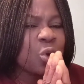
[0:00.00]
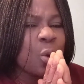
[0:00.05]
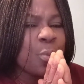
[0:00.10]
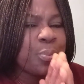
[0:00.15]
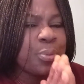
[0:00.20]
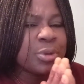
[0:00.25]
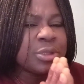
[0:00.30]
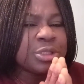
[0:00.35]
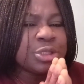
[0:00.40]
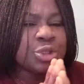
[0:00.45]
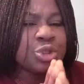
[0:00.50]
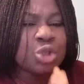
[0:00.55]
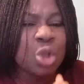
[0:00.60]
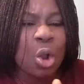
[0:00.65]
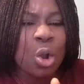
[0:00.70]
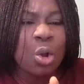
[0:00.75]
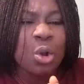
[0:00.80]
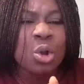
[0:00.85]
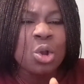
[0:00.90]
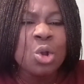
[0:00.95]
opened the
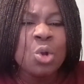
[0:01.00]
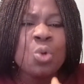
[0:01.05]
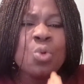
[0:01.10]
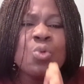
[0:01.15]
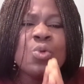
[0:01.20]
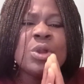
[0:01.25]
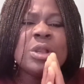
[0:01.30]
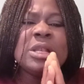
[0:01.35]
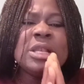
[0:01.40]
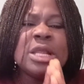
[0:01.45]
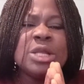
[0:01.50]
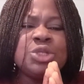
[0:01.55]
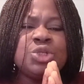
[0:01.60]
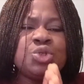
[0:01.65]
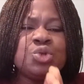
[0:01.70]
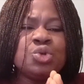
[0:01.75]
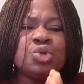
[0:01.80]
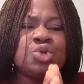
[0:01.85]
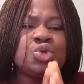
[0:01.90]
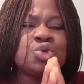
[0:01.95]
door will lead
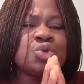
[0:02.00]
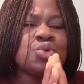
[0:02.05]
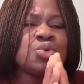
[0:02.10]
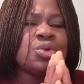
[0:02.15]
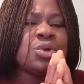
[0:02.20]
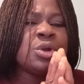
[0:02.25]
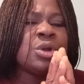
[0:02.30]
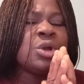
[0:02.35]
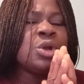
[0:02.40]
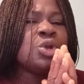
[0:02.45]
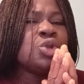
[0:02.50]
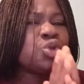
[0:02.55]
you through